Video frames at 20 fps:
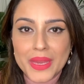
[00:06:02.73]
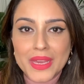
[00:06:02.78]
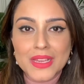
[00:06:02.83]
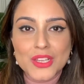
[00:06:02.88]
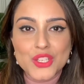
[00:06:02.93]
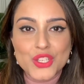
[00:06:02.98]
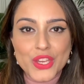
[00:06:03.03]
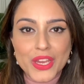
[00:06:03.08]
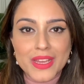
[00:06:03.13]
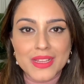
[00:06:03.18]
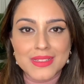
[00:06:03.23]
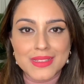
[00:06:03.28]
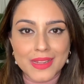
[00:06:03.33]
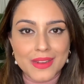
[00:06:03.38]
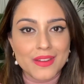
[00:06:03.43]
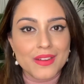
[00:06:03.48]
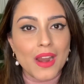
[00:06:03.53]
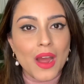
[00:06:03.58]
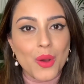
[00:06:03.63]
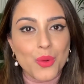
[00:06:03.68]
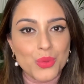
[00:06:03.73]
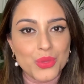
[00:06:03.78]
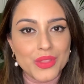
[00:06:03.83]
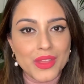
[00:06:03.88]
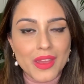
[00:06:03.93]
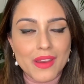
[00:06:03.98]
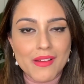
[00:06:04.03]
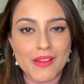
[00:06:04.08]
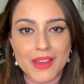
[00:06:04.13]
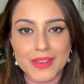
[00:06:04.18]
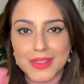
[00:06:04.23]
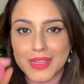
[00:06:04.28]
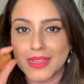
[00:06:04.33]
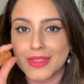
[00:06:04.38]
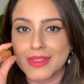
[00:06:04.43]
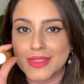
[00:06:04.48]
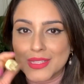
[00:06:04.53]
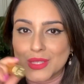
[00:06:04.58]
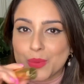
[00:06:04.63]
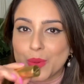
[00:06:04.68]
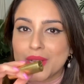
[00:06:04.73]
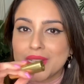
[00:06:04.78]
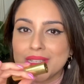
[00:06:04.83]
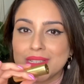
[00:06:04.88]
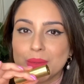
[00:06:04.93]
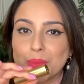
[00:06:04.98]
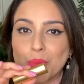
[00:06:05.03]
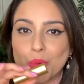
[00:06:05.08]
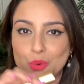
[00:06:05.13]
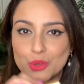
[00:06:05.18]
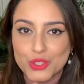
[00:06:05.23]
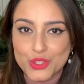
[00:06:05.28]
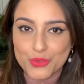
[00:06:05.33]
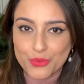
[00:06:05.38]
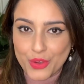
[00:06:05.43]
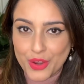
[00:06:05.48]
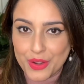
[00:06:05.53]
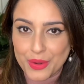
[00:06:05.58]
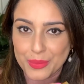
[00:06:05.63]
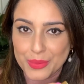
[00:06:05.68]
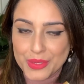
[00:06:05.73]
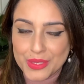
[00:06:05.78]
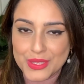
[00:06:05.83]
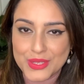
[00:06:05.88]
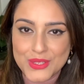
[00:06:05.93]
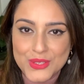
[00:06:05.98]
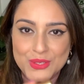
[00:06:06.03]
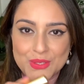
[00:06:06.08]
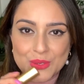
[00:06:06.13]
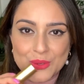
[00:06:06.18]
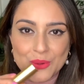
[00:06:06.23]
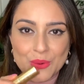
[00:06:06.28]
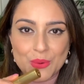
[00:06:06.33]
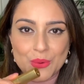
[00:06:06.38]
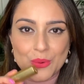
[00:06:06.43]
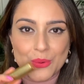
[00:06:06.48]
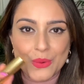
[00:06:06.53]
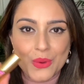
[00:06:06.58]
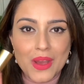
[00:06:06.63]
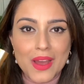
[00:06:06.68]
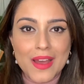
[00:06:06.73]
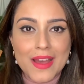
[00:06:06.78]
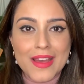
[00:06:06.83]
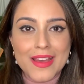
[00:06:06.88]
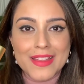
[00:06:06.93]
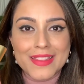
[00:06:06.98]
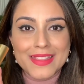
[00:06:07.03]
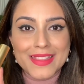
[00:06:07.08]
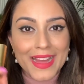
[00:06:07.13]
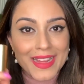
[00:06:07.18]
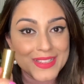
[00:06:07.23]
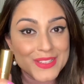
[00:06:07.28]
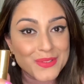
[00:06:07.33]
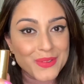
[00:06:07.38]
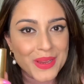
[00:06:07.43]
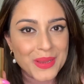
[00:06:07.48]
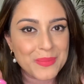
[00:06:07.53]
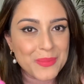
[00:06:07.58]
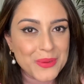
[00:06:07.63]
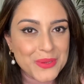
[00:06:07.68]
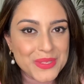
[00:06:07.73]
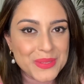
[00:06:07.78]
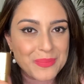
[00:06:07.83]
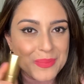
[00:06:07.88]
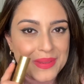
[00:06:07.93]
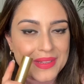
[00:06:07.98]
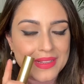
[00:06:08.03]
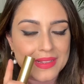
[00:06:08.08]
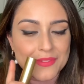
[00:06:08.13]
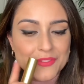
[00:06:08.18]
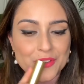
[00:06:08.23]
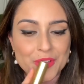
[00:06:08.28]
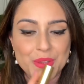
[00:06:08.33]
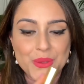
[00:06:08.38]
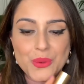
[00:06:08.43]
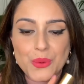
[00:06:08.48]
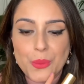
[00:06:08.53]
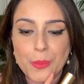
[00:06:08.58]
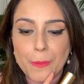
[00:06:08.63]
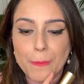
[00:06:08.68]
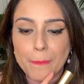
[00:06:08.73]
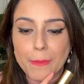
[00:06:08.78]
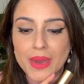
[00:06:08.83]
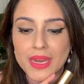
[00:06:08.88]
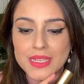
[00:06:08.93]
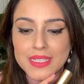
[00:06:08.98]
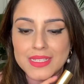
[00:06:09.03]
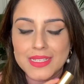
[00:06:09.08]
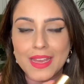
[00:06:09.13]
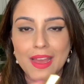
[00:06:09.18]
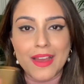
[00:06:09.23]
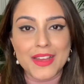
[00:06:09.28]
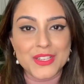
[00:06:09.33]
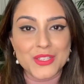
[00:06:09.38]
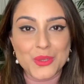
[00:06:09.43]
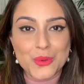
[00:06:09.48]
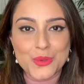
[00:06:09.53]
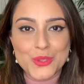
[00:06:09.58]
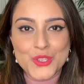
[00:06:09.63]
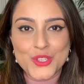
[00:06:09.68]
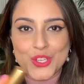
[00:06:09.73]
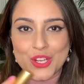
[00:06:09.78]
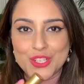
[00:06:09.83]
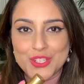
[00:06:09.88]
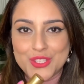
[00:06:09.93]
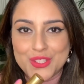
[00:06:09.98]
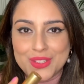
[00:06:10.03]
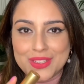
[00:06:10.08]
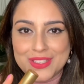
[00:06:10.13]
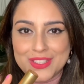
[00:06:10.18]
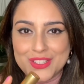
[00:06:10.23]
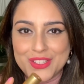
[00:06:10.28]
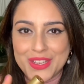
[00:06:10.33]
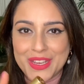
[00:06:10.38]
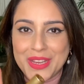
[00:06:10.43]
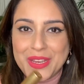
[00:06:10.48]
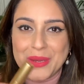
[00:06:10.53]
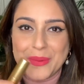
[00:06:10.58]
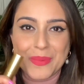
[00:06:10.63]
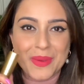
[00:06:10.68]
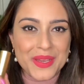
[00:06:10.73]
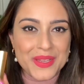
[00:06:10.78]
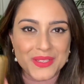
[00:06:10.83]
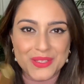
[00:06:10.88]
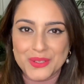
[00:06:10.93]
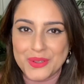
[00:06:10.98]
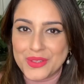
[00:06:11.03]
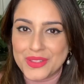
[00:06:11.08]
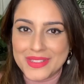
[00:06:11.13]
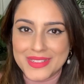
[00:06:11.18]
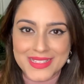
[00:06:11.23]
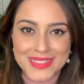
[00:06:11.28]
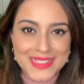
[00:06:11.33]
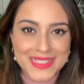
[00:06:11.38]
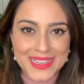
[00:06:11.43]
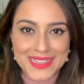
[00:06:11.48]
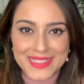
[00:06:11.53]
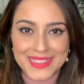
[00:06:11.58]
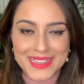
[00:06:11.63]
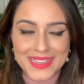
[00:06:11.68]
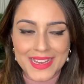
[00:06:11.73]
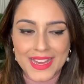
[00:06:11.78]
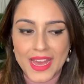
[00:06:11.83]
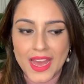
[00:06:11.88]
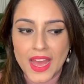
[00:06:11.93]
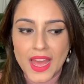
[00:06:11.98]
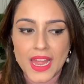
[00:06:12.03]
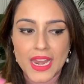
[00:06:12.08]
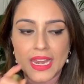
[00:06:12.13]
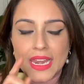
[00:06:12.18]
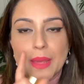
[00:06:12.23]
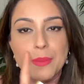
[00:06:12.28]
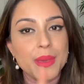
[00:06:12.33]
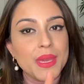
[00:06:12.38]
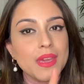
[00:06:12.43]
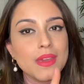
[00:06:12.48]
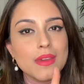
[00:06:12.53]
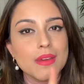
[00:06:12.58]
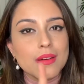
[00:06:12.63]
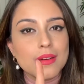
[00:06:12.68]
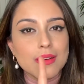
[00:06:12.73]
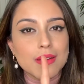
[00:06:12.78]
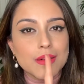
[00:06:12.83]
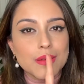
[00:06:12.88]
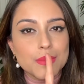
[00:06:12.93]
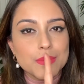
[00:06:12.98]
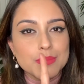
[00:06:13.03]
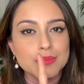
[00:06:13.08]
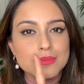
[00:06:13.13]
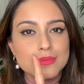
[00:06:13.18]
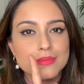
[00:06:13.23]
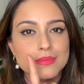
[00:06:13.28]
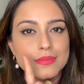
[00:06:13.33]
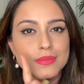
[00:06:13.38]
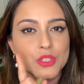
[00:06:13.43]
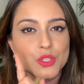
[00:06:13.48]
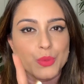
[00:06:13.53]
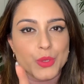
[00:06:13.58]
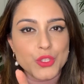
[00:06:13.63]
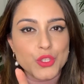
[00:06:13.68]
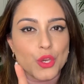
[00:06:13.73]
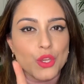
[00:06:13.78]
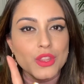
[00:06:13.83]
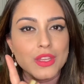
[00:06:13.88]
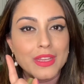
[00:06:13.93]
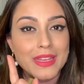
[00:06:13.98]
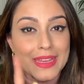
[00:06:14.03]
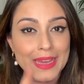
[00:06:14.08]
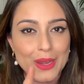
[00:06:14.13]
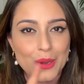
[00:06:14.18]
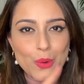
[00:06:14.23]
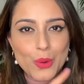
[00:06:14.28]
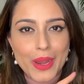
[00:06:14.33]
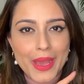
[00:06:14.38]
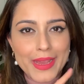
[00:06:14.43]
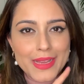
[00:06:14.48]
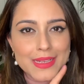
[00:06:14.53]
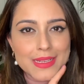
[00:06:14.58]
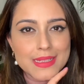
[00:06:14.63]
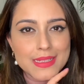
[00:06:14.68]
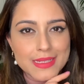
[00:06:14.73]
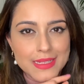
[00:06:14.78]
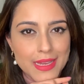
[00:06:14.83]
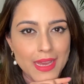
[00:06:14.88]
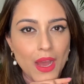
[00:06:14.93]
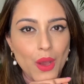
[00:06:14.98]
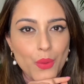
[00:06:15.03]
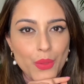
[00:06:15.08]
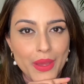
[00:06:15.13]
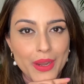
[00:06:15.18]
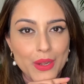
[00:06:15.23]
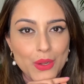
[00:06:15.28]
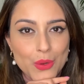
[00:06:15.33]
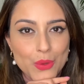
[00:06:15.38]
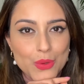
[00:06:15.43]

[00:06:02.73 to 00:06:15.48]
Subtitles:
pink shades that are out there, I think this one's the most wearable. So that's Rainbow Spill for you. But yeah, don't judge this shade based on this setting. Let me switch on the yellow light and see how that